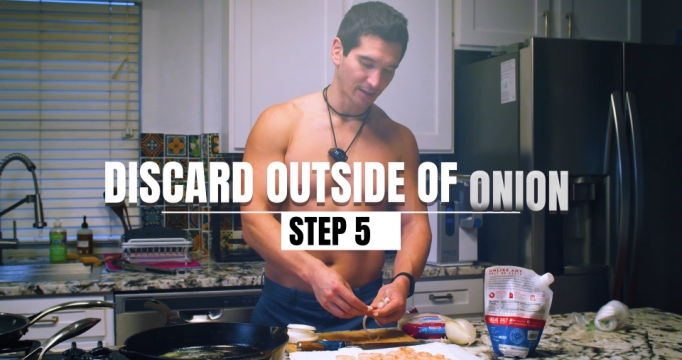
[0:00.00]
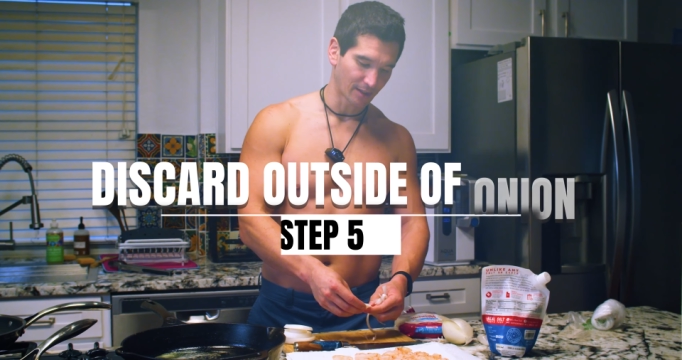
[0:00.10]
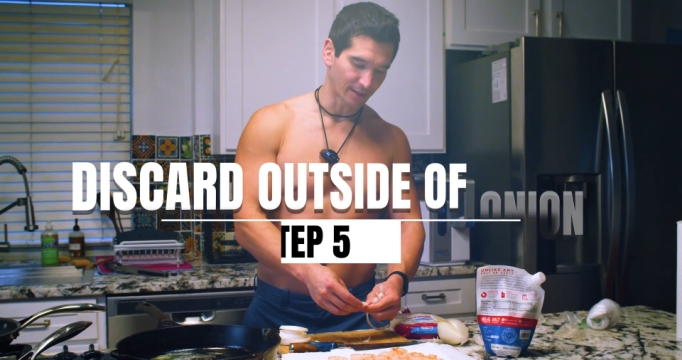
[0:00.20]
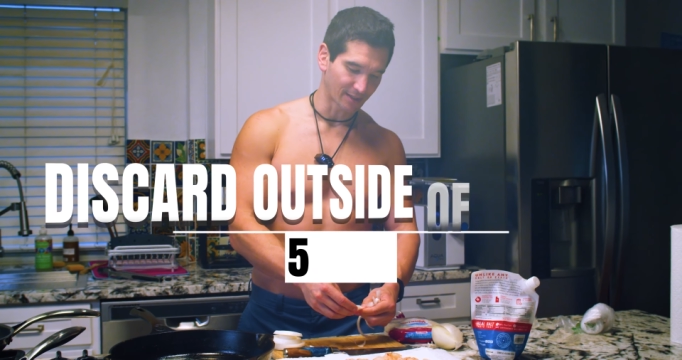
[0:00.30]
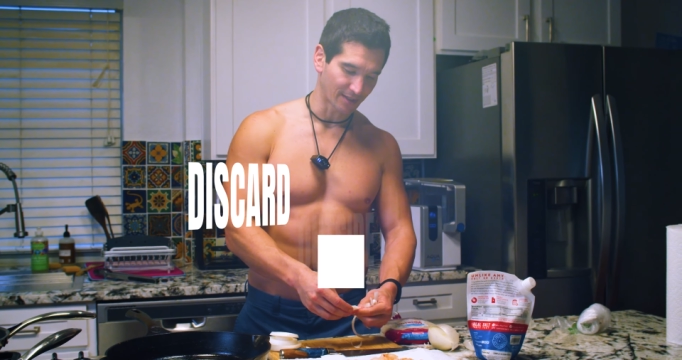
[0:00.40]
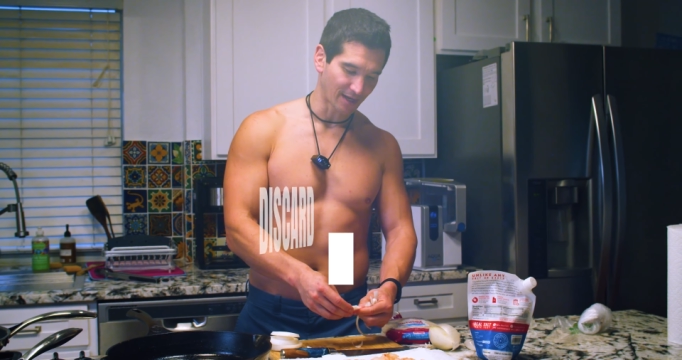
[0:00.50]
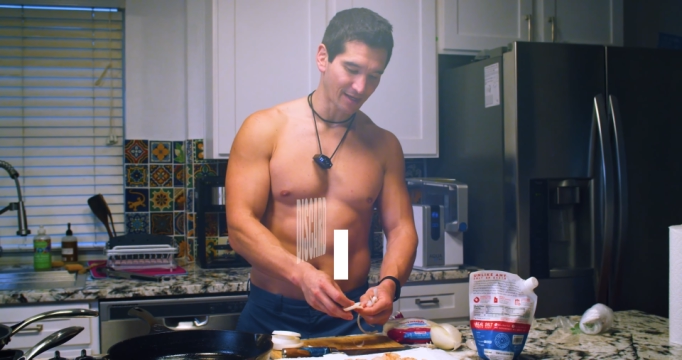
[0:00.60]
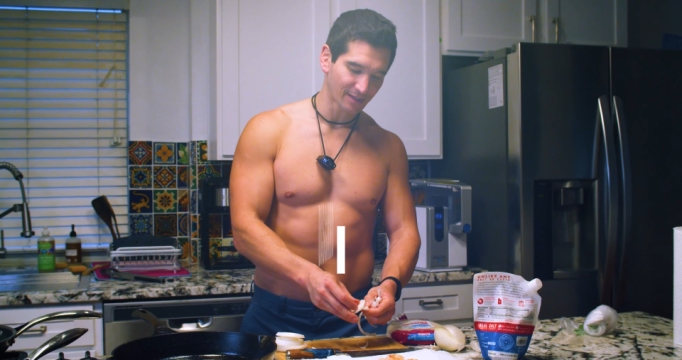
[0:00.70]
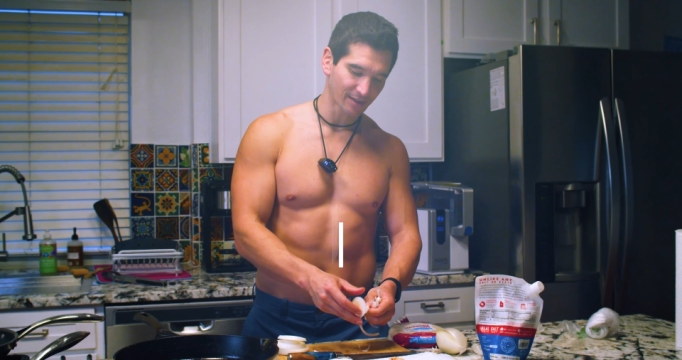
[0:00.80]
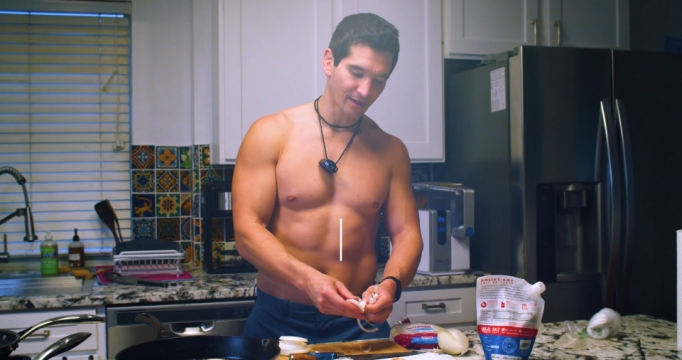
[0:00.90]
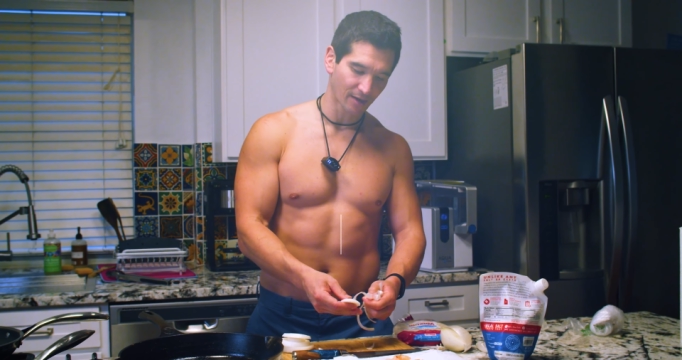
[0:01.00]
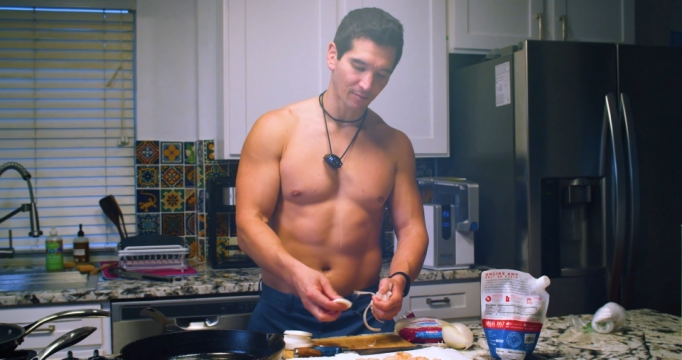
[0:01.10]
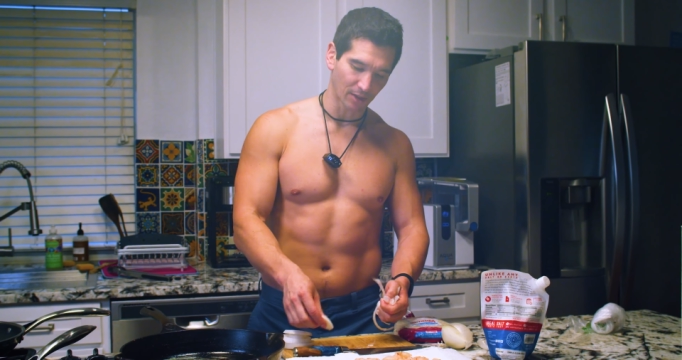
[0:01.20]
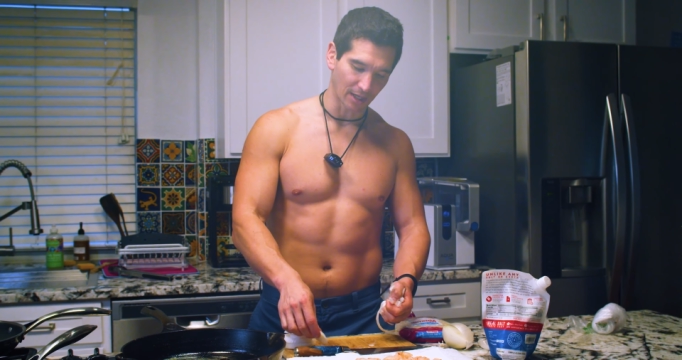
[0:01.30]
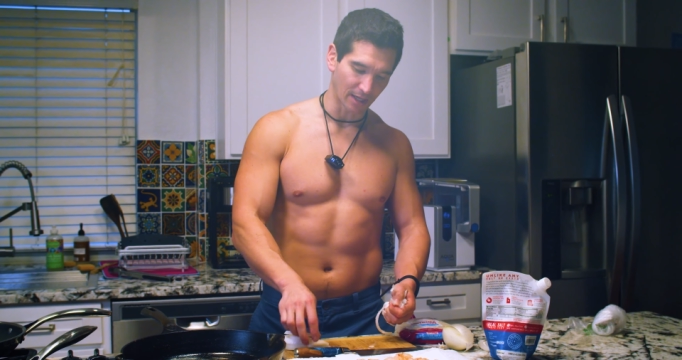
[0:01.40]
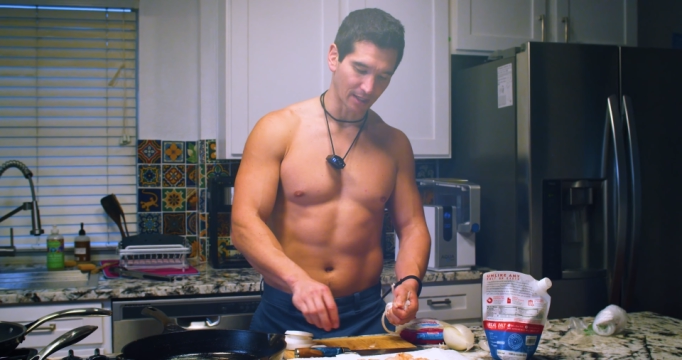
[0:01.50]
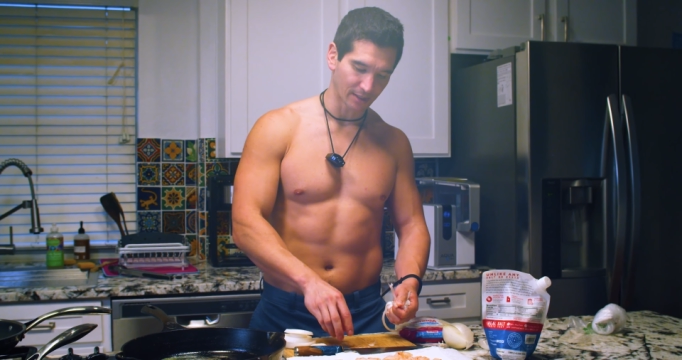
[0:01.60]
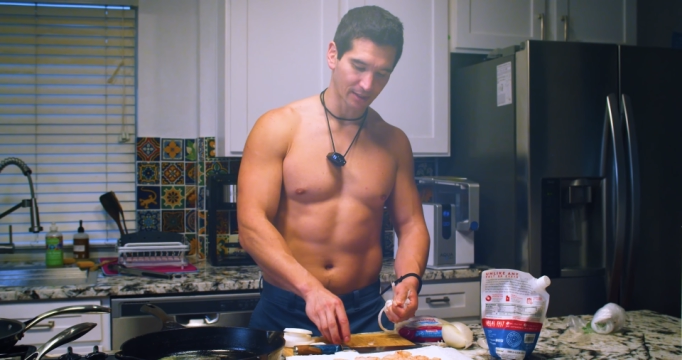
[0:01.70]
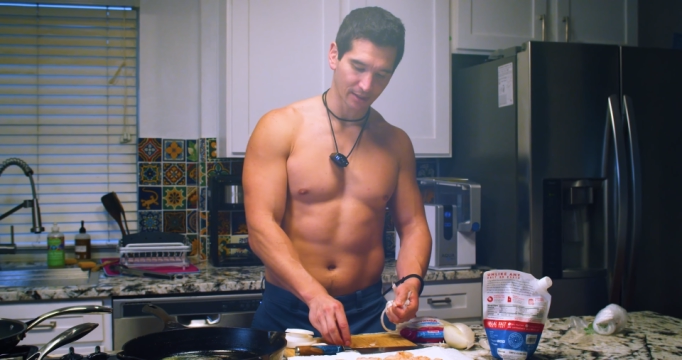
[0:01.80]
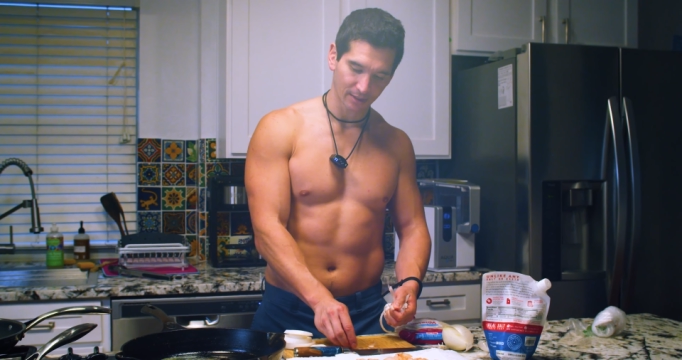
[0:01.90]
gets nice and
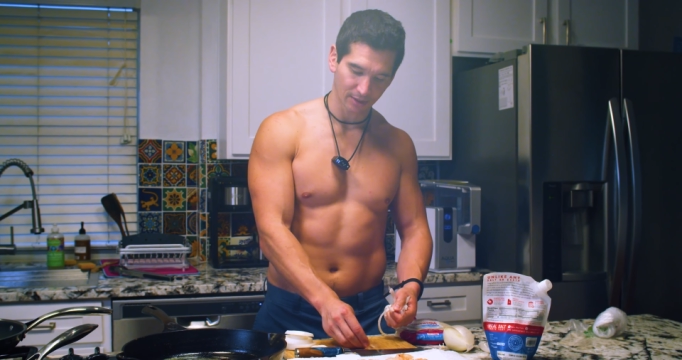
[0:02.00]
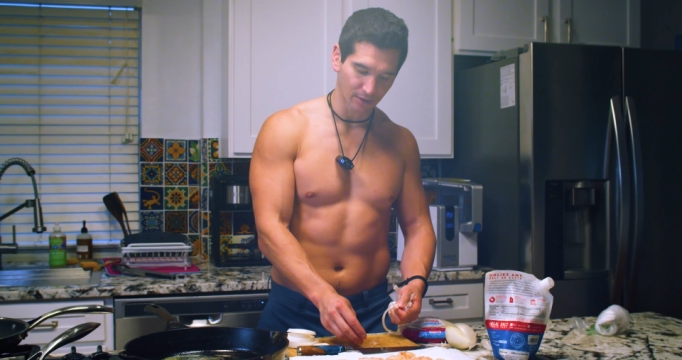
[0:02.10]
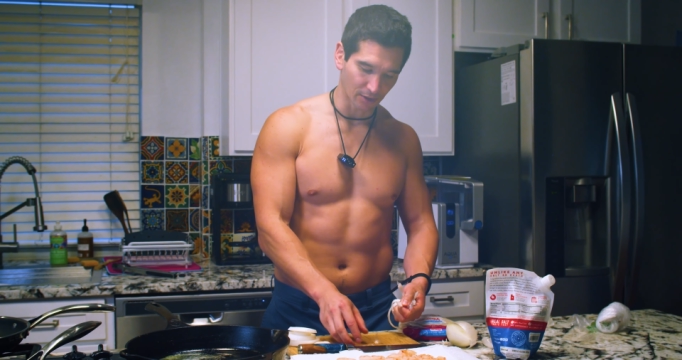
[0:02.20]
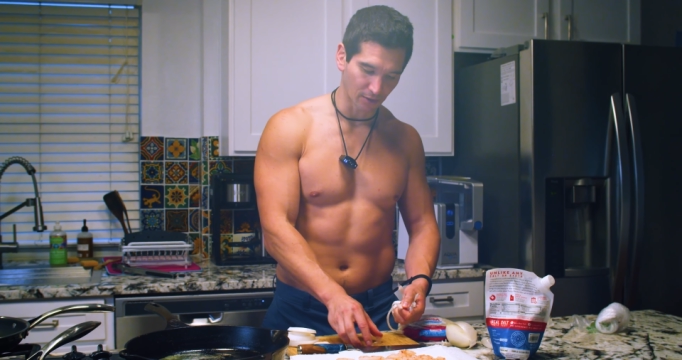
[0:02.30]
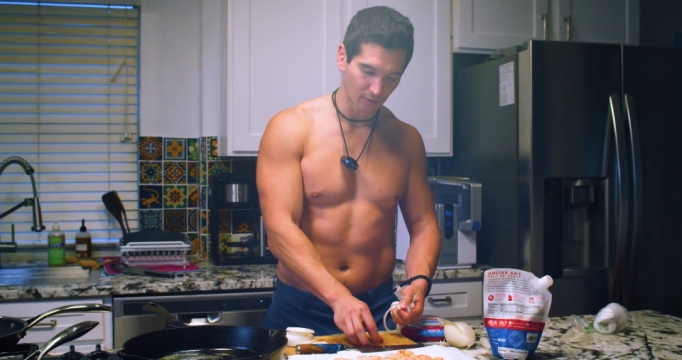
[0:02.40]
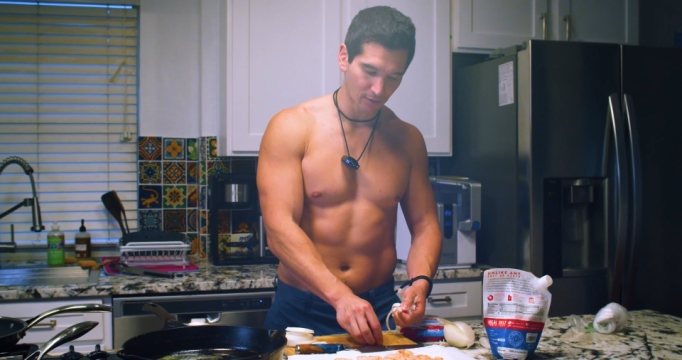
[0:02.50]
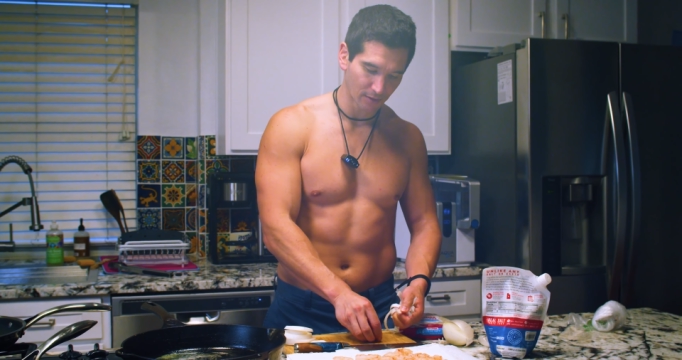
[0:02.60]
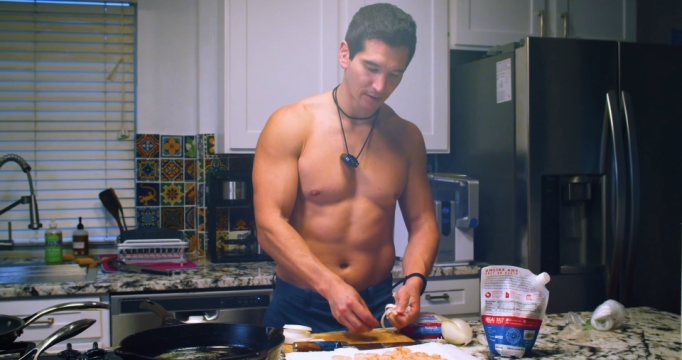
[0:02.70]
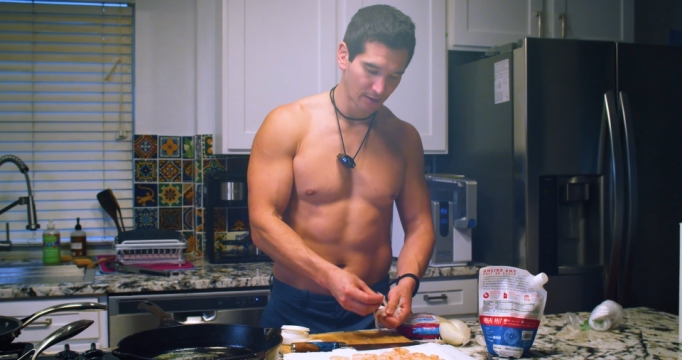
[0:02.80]
caramelized. So